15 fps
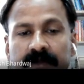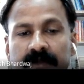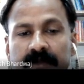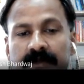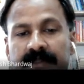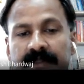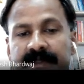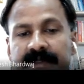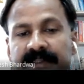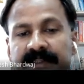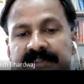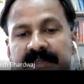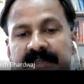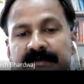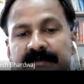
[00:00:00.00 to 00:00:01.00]
that
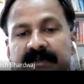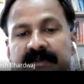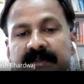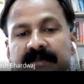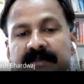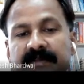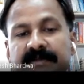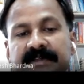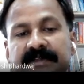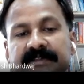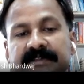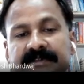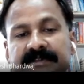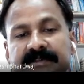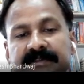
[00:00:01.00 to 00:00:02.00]
each chemical element
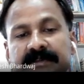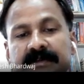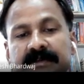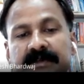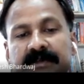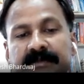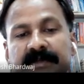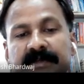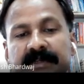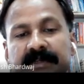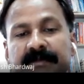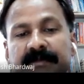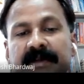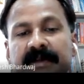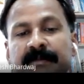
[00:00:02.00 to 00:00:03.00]
is ultimately
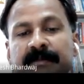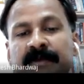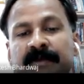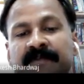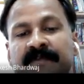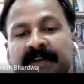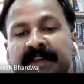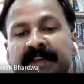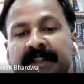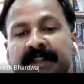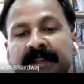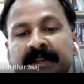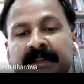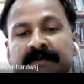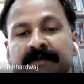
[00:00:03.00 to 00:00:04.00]
made up of tiny
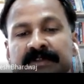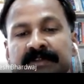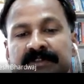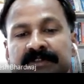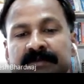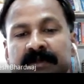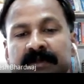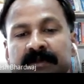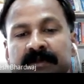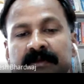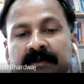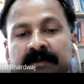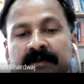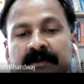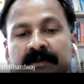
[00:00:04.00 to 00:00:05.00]
invisible
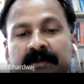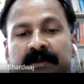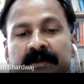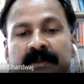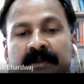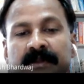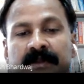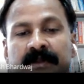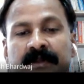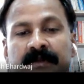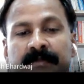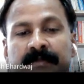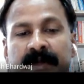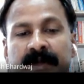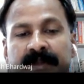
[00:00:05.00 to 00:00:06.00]

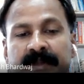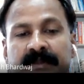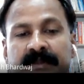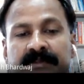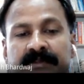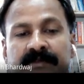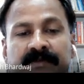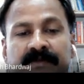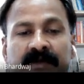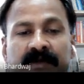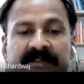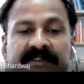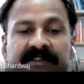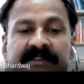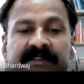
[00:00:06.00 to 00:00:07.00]
particles of
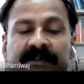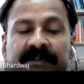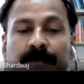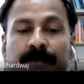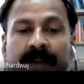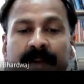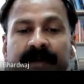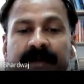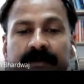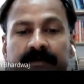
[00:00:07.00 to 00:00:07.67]
consistent weight.